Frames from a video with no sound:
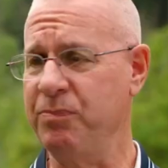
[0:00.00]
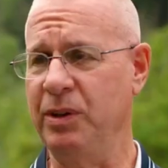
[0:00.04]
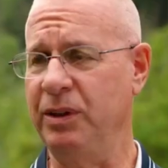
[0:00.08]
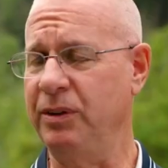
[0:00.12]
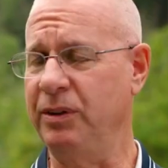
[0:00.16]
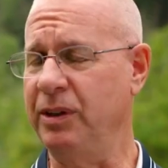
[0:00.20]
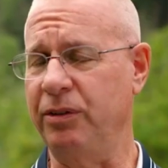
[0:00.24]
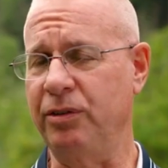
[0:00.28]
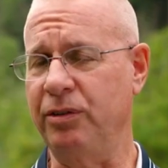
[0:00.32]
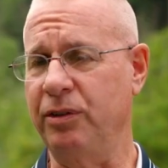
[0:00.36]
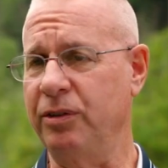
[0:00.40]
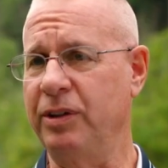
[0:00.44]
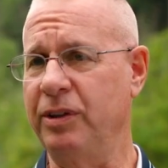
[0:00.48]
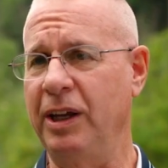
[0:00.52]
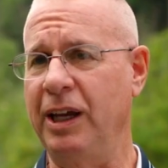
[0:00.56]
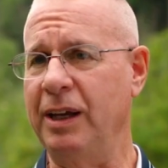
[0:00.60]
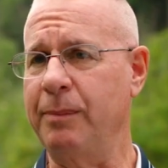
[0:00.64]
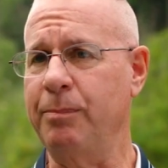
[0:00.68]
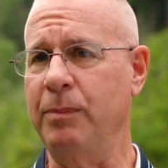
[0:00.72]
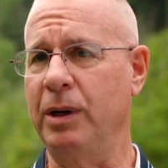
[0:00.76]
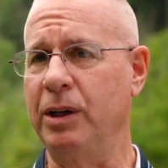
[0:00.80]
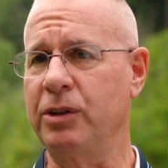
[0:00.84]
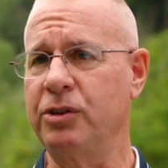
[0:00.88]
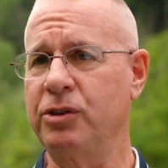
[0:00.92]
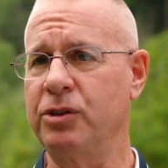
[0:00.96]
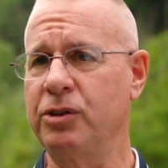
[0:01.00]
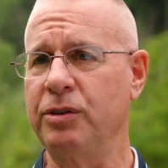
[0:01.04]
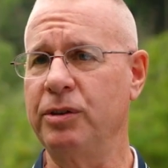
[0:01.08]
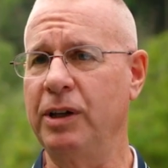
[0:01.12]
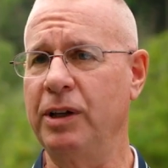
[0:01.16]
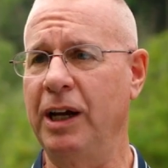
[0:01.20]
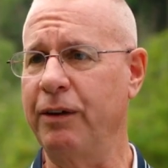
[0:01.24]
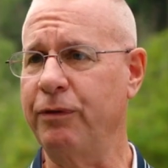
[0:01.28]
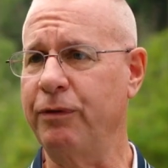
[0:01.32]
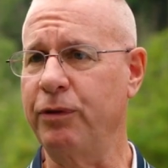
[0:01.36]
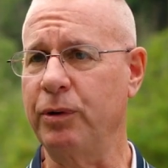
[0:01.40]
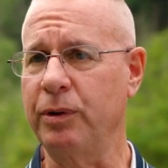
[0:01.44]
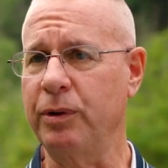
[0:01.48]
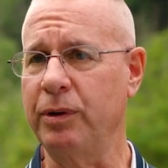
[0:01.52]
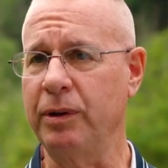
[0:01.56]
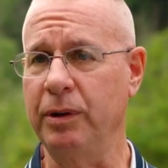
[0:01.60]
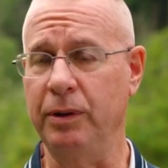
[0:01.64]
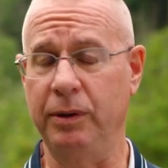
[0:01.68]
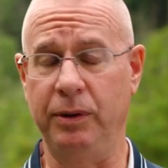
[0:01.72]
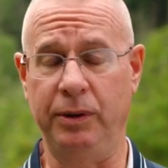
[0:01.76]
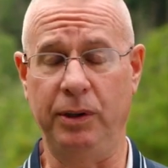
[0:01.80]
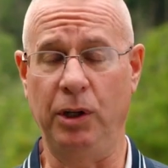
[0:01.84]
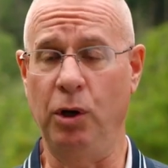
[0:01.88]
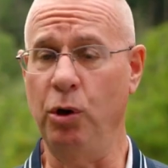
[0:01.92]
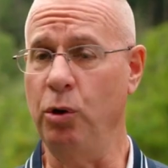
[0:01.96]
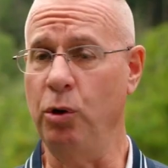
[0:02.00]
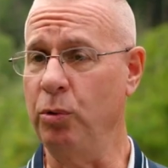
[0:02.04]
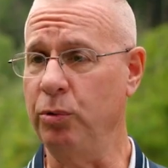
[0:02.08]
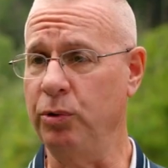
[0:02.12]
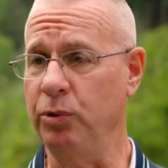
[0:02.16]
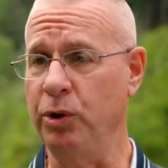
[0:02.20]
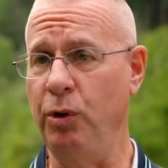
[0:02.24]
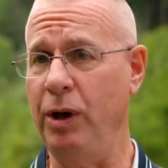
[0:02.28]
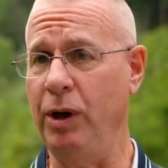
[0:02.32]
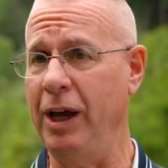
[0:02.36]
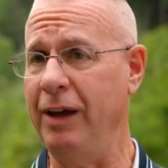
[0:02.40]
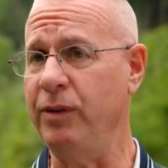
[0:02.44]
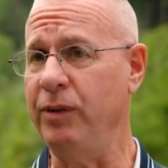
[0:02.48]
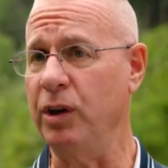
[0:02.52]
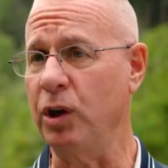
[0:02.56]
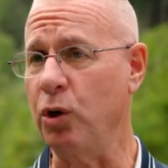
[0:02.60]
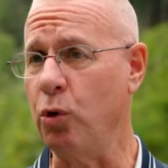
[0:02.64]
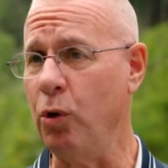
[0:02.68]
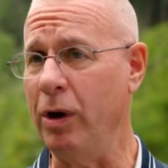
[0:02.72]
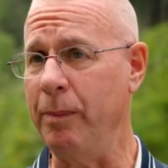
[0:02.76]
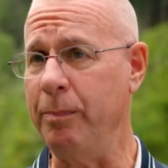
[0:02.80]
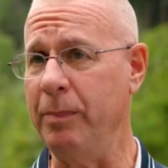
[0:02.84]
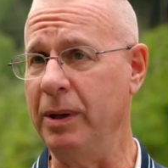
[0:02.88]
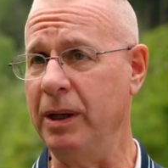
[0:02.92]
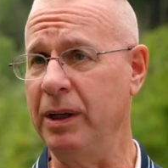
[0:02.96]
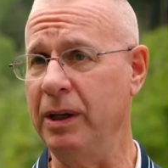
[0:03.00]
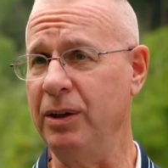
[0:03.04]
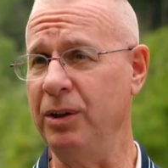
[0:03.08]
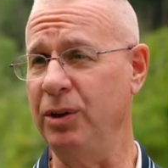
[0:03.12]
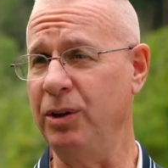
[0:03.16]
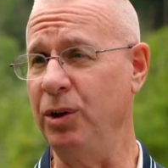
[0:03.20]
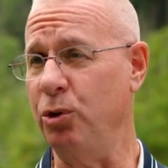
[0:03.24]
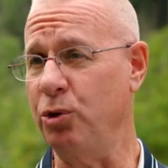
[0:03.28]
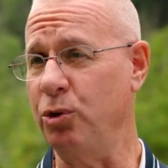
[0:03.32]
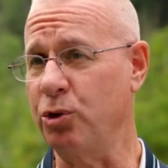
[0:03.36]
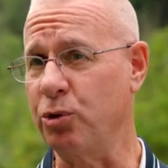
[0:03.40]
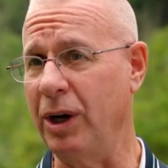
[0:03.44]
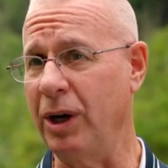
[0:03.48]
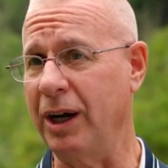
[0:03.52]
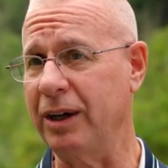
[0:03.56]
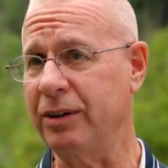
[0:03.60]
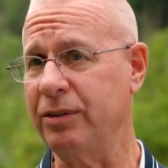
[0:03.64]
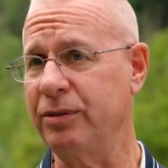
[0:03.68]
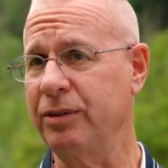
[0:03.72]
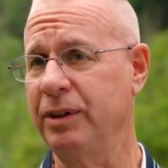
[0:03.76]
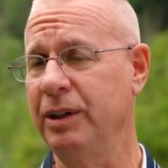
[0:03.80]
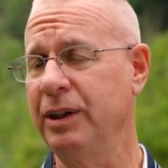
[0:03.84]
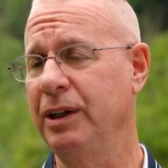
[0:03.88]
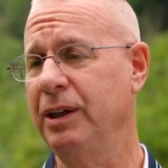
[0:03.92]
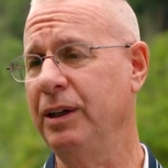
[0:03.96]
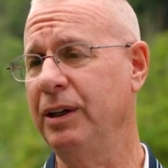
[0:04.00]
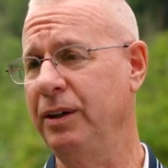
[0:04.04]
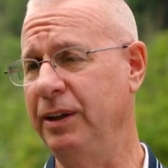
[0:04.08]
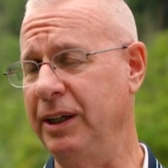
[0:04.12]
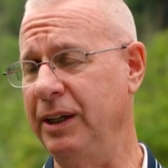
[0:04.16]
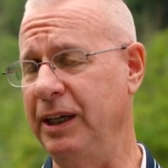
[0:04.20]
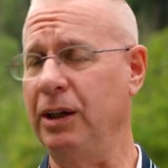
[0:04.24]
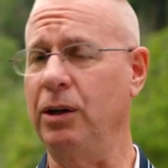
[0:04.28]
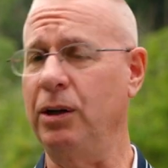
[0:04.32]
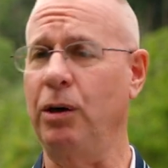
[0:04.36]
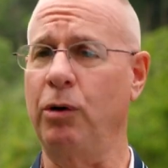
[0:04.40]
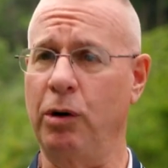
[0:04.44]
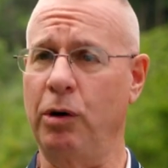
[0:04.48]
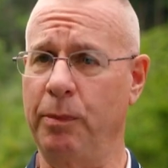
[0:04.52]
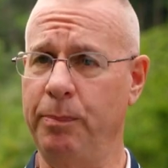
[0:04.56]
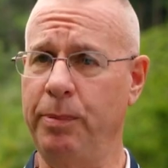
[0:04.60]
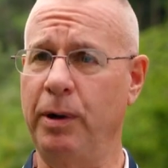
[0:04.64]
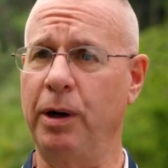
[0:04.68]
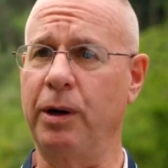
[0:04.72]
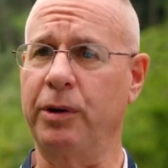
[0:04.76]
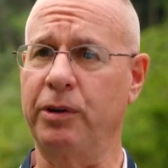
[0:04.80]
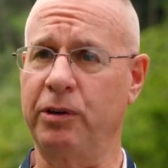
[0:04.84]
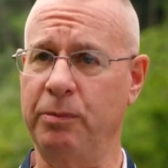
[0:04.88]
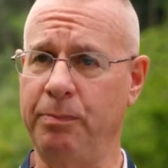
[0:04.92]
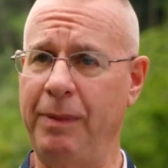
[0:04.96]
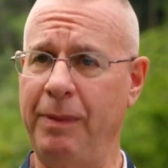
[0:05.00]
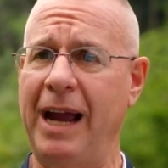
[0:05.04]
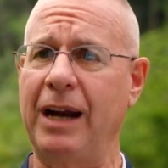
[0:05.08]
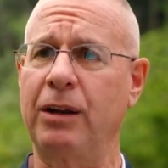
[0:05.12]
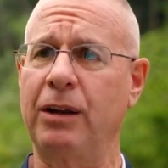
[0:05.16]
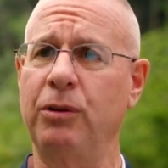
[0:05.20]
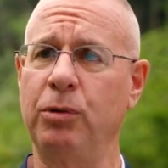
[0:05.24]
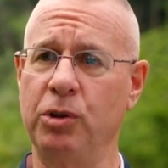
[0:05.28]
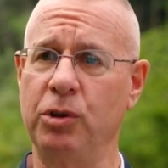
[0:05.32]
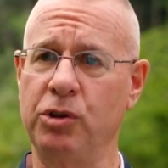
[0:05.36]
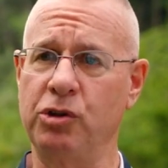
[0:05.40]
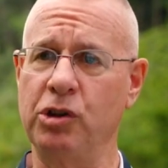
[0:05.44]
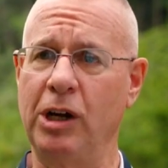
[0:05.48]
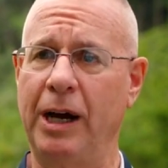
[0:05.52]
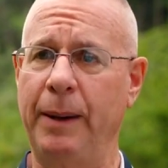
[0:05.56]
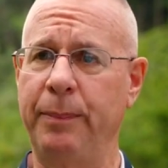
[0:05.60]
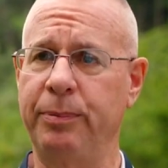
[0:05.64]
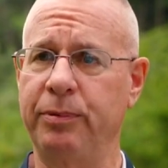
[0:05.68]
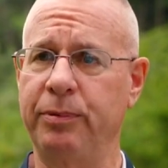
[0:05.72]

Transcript: doesn't take much effort, no heavy equipment, no trucks to get all our parts back to a job